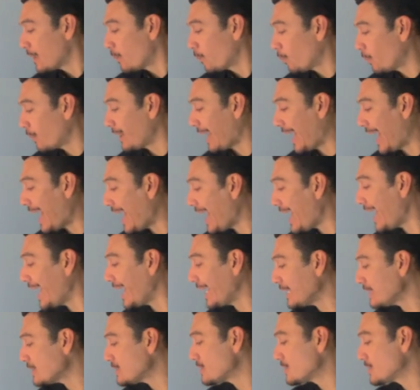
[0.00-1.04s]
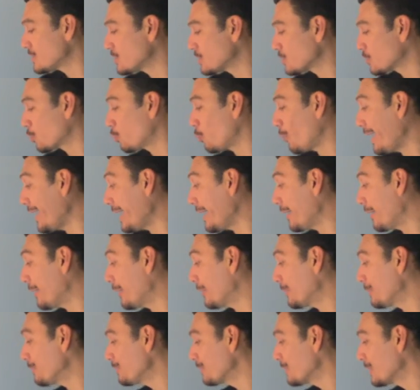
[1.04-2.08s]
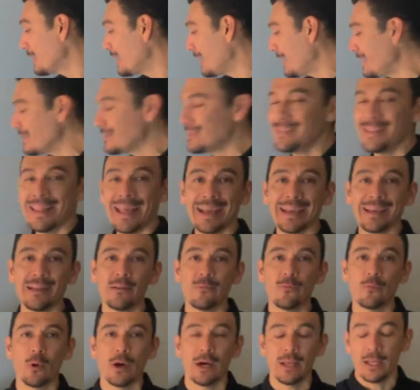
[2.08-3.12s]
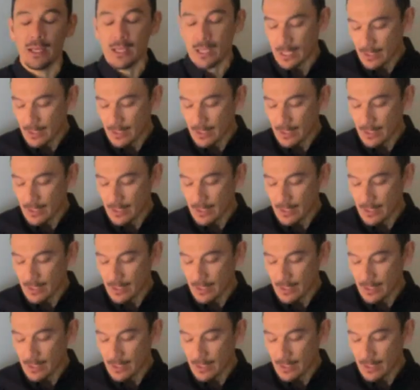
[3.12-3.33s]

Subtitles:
-1.